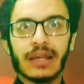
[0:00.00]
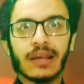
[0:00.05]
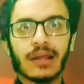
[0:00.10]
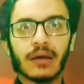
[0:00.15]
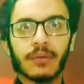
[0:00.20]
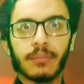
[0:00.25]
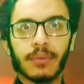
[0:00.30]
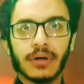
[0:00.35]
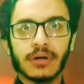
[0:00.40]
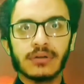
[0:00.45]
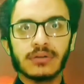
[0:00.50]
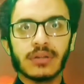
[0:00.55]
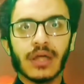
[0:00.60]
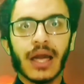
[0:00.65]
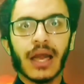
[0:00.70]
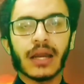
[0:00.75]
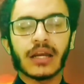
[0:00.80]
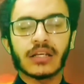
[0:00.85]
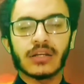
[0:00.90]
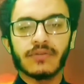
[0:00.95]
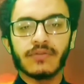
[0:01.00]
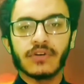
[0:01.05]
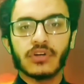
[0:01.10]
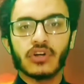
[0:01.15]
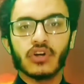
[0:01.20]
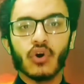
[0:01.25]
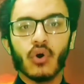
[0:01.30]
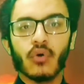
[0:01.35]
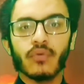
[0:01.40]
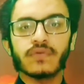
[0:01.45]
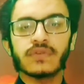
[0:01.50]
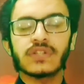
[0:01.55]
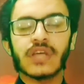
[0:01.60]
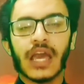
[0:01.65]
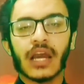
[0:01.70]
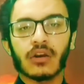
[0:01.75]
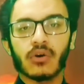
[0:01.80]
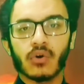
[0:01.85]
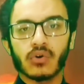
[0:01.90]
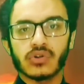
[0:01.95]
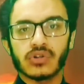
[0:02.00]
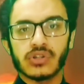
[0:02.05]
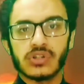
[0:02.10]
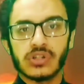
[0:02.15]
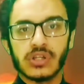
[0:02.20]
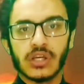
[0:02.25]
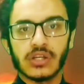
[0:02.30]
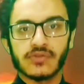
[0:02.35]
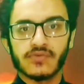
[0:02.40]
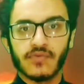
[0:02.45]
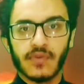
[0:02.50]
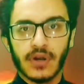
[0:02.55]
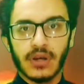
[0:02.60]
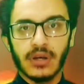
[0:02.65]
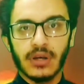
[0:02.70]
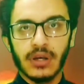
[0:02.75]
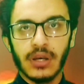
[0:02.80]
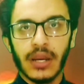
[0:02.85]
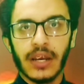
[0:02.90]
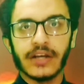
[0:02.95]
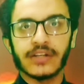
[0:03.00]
inhibit the activity of cyclooxygenase 1